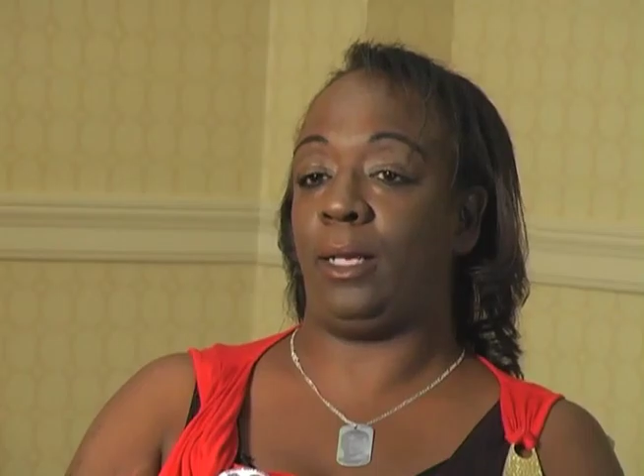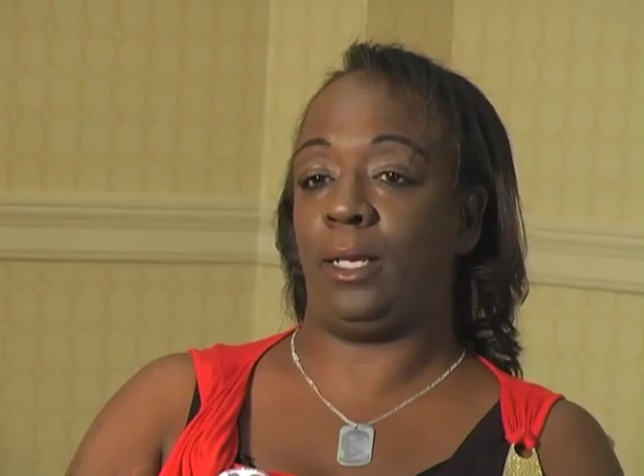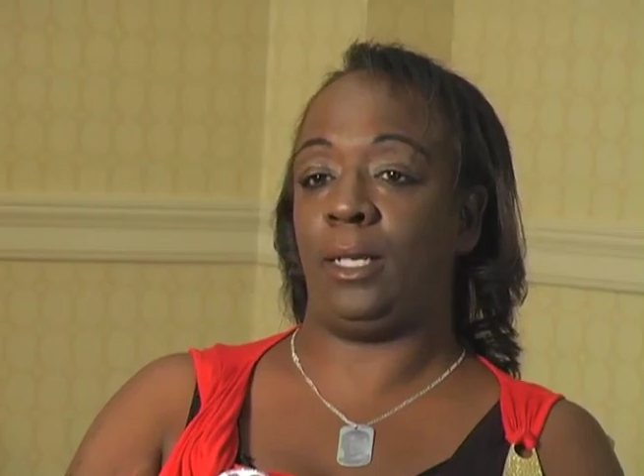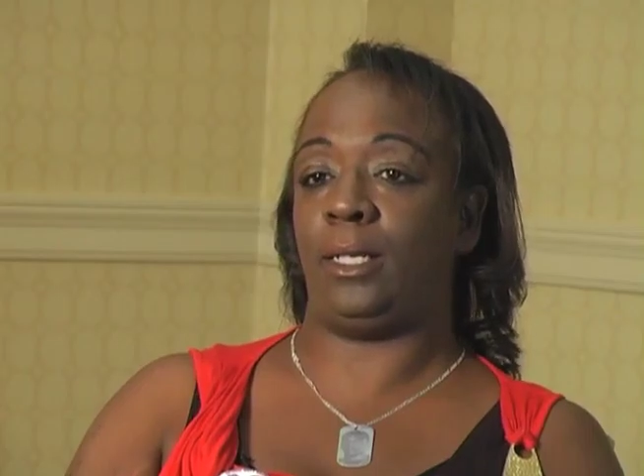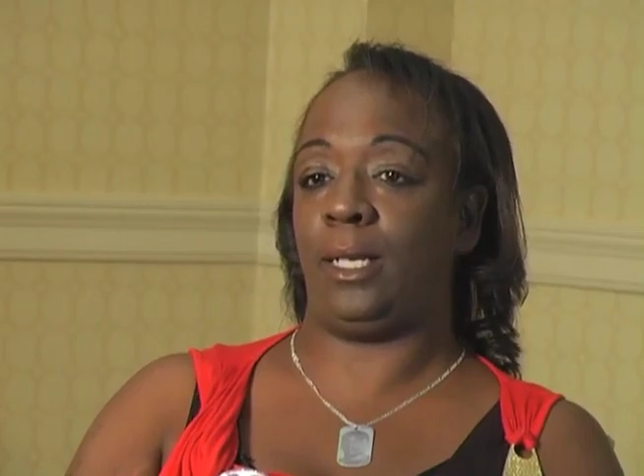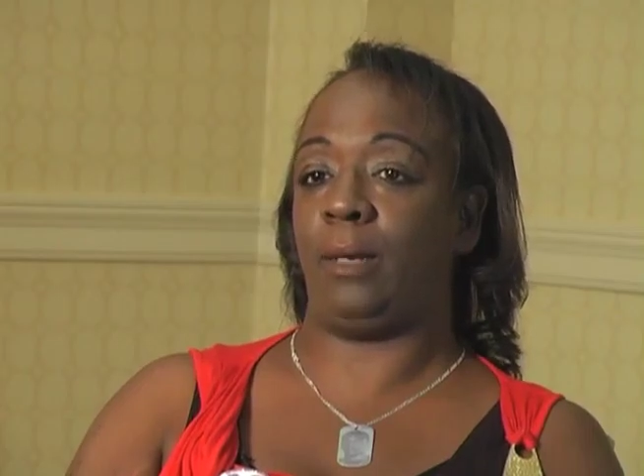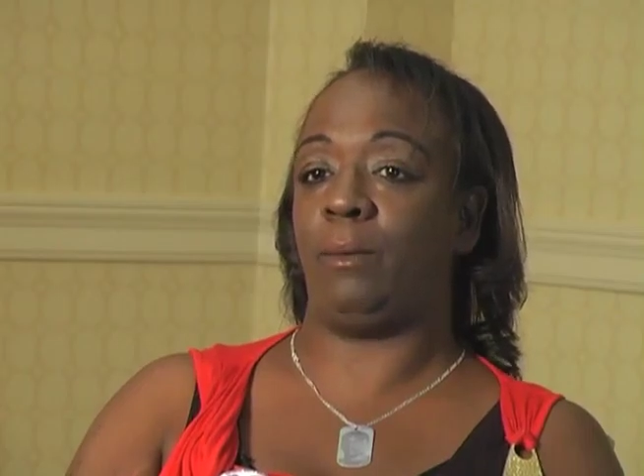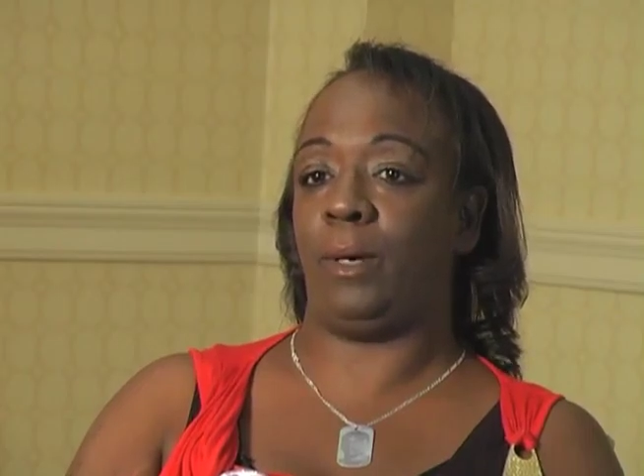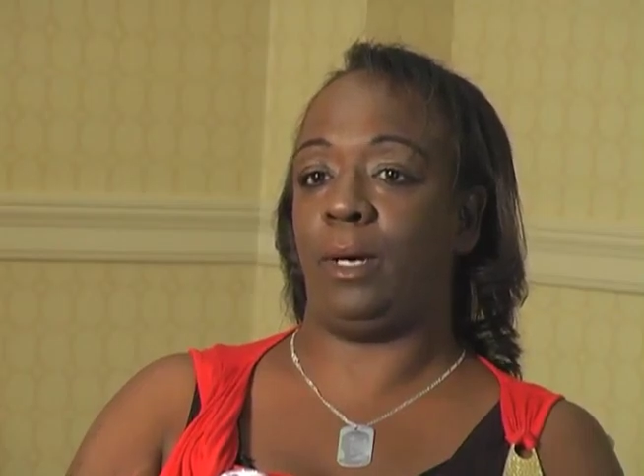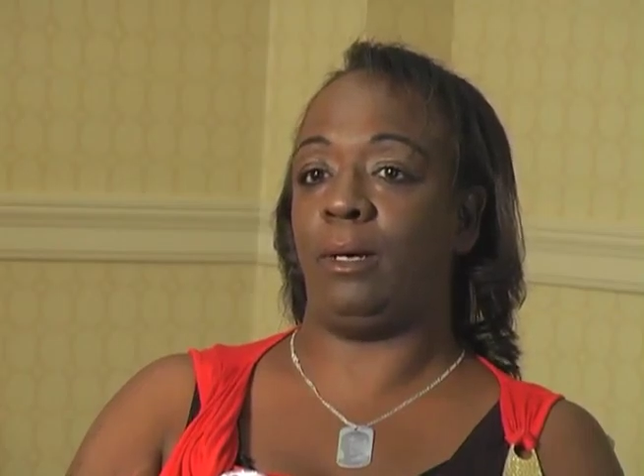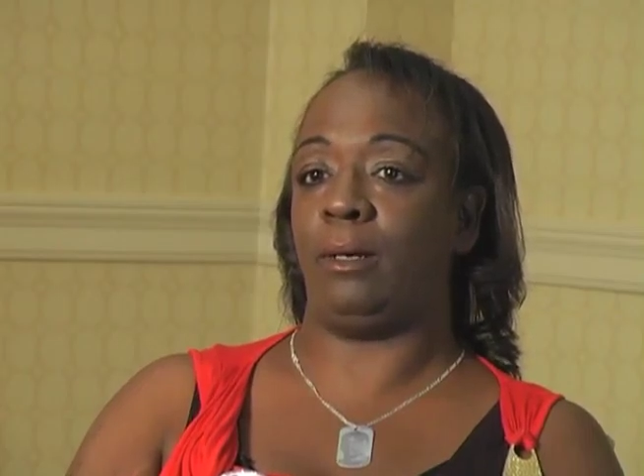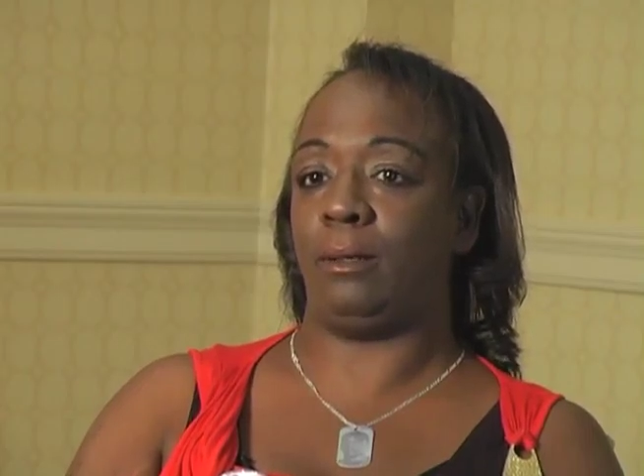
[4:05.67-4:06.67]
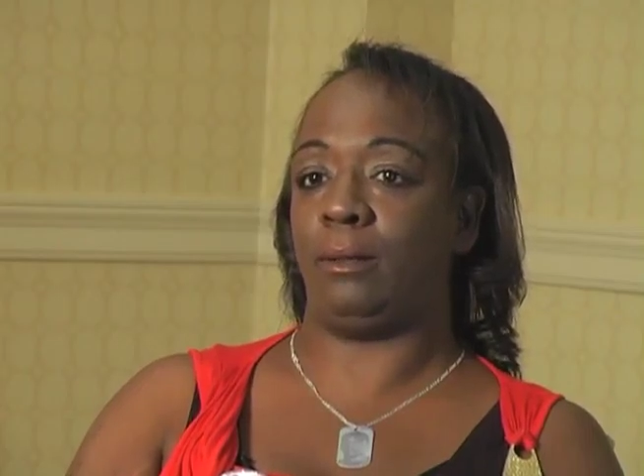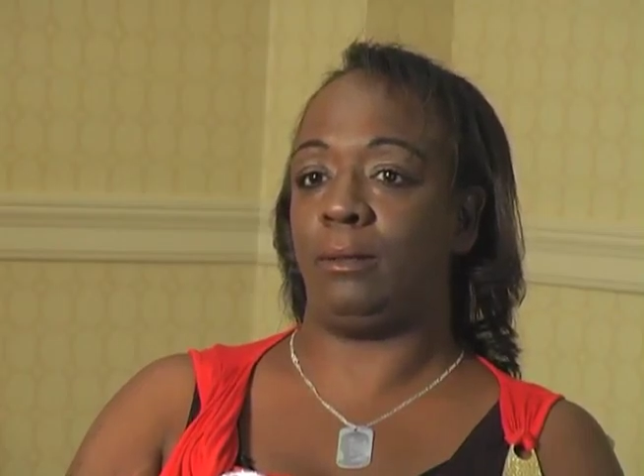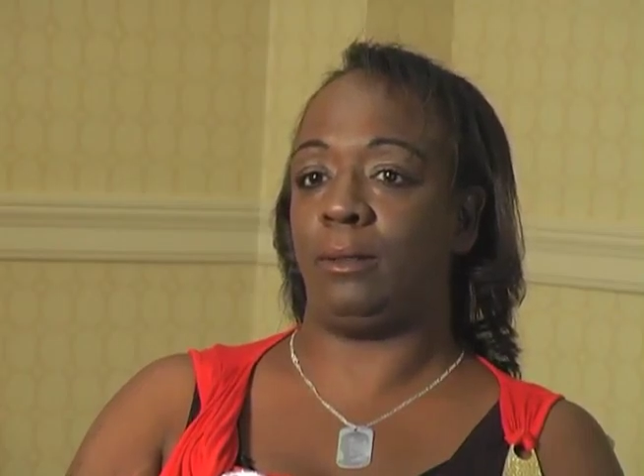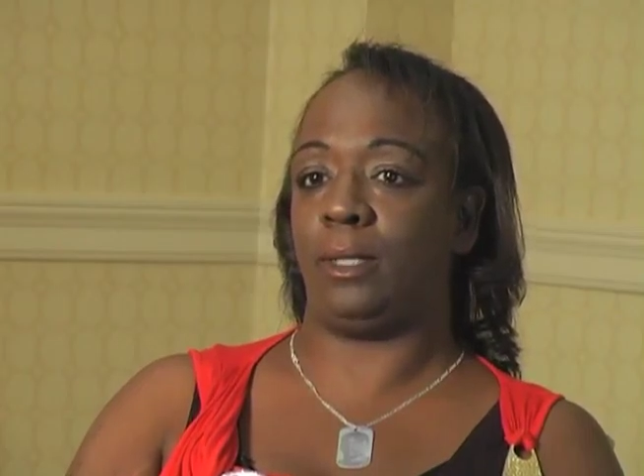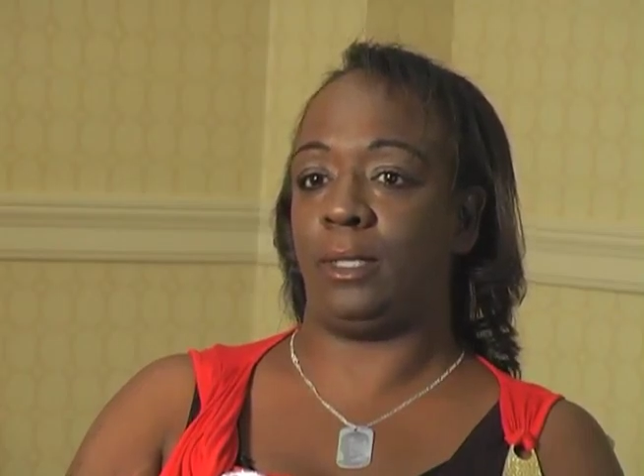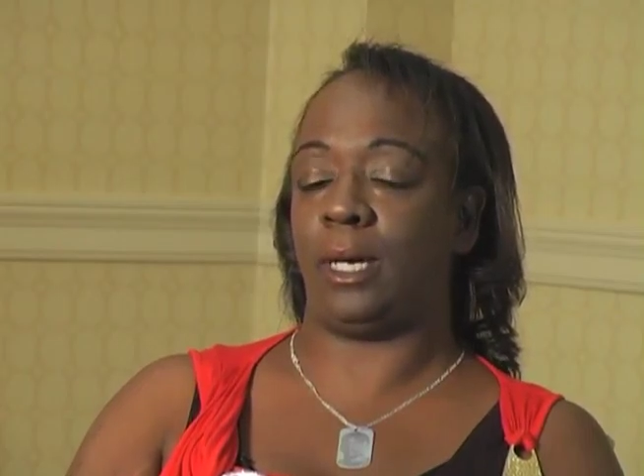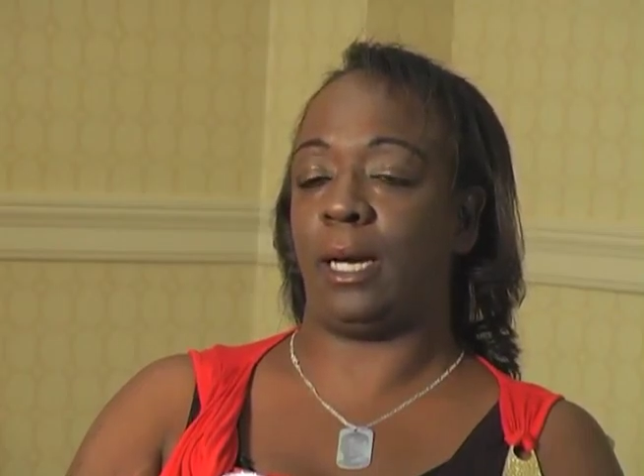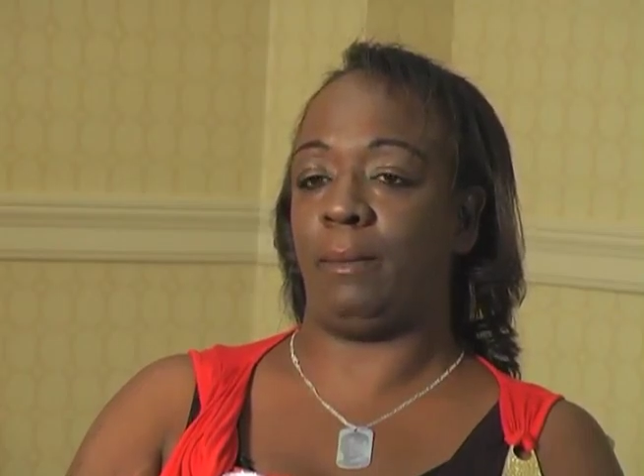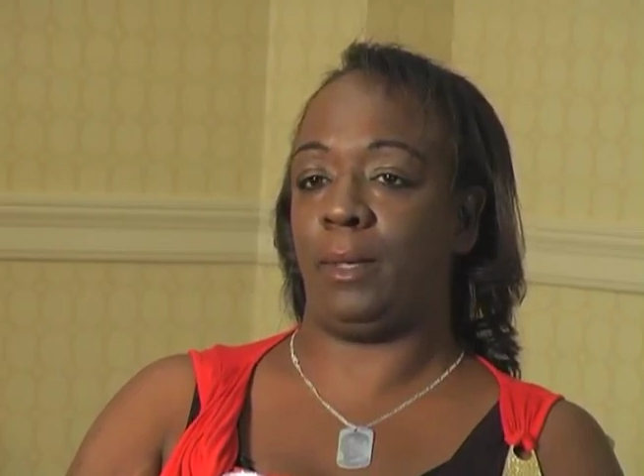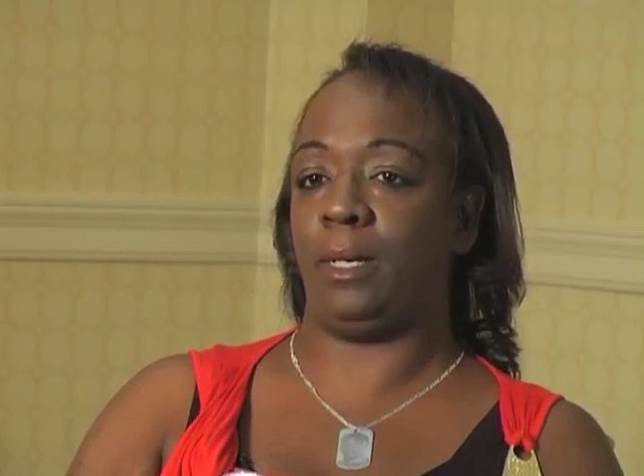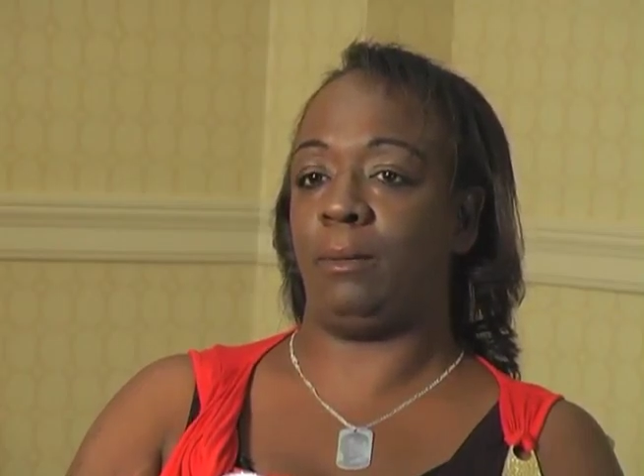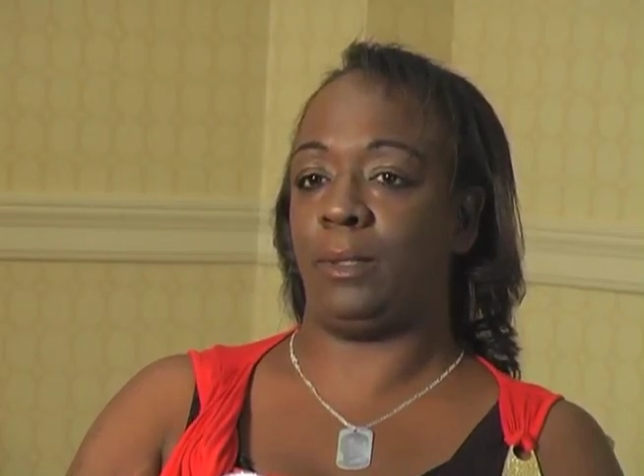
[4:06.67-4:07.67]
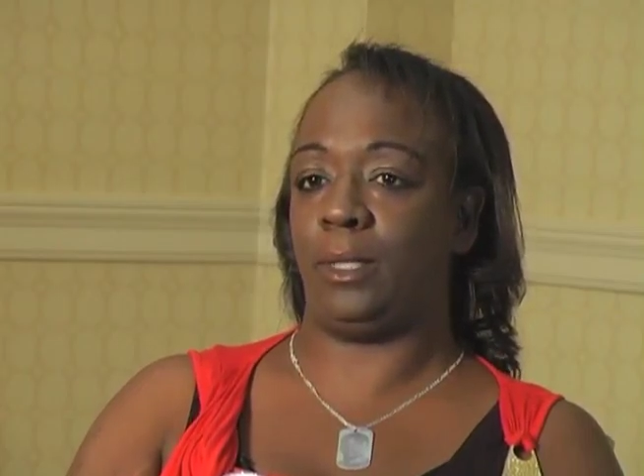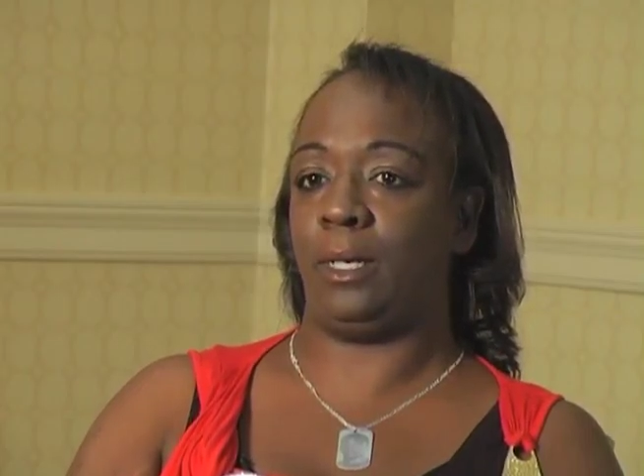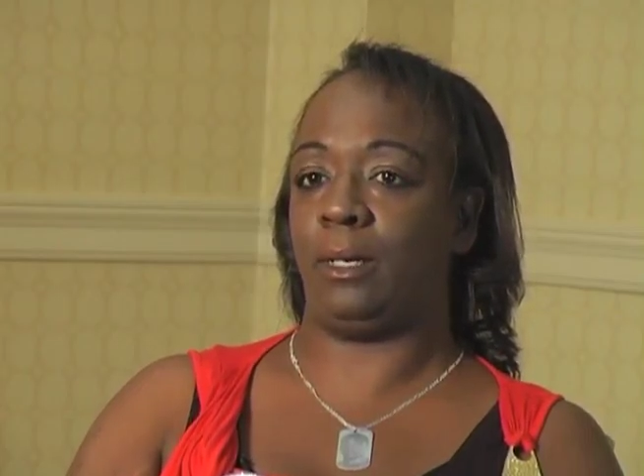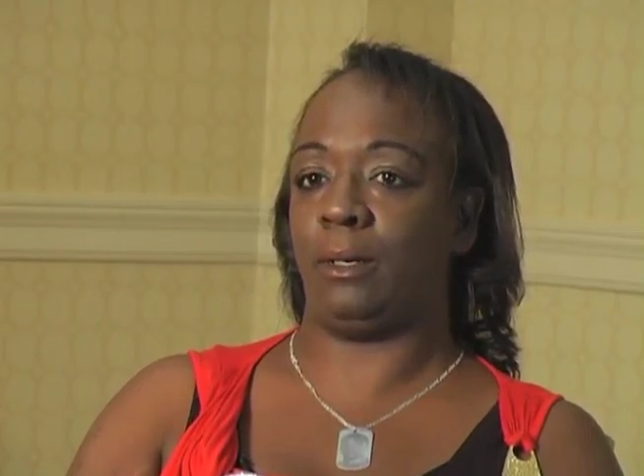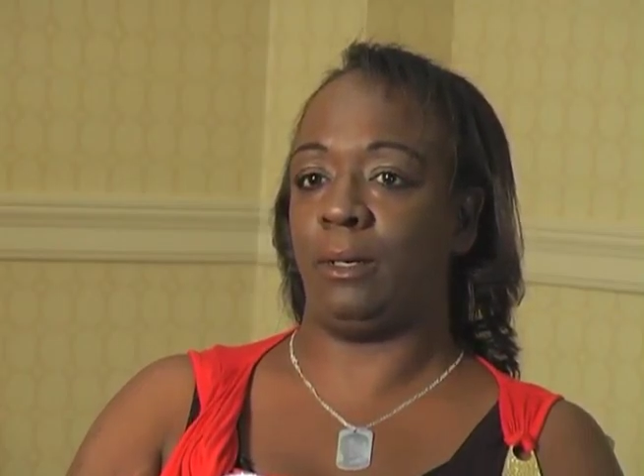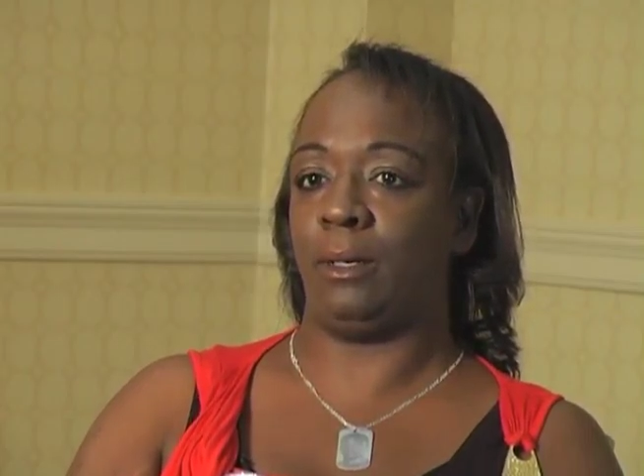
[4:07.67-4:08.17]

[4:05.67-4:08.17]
and he did well the time that he was here.